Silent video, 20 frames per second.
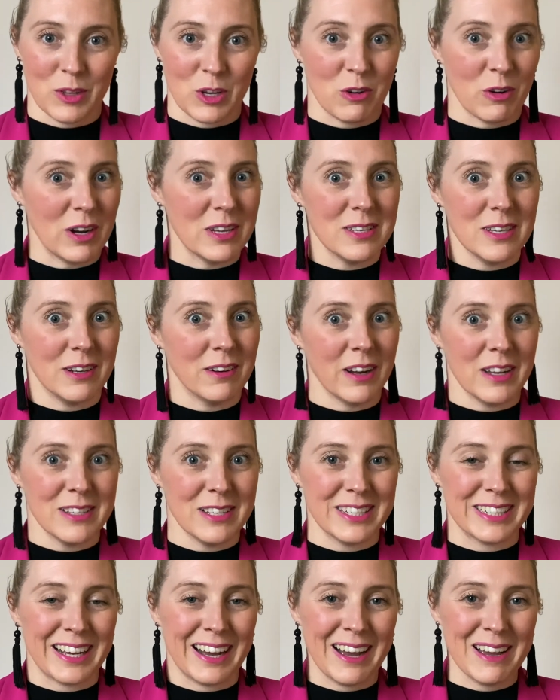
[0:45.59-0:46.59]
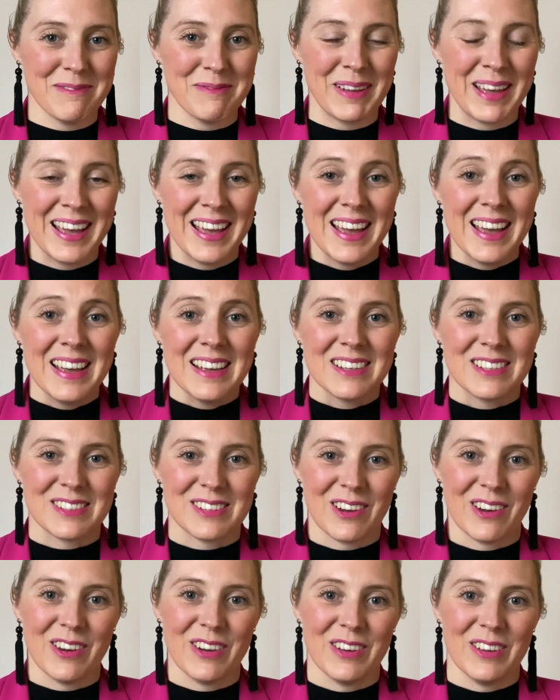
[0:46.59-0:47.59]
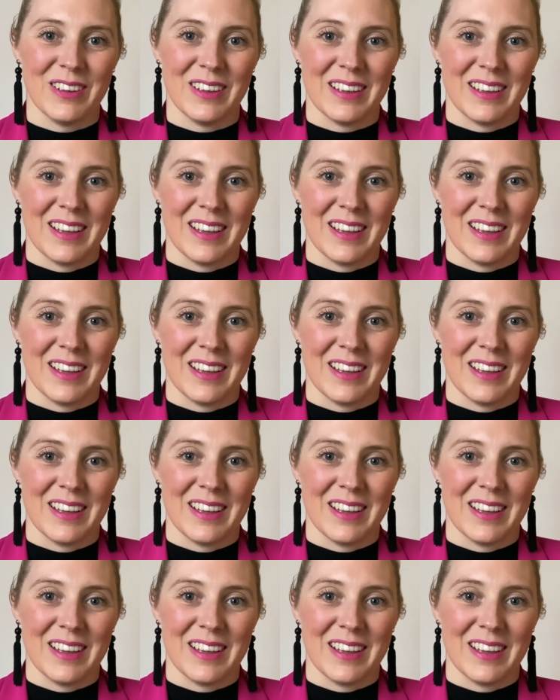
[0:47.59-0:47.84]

crazy time. So